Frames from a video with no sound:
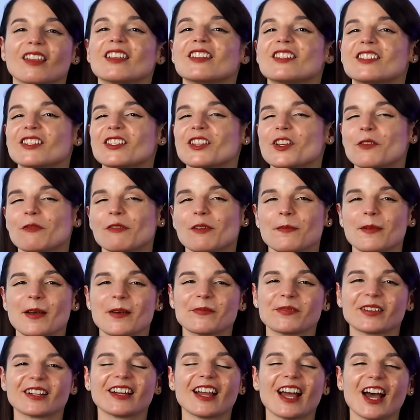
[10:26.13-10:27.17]
Do you
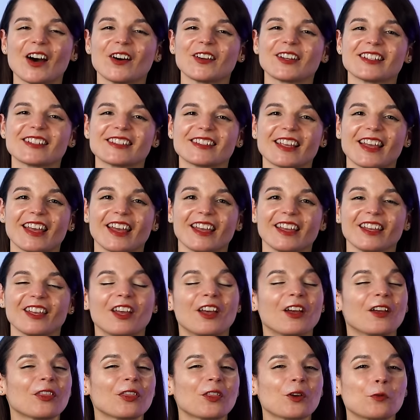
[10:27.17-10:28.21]
remember how to say
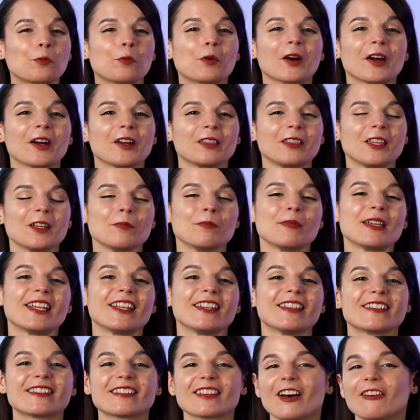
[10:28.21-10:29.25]
the word that means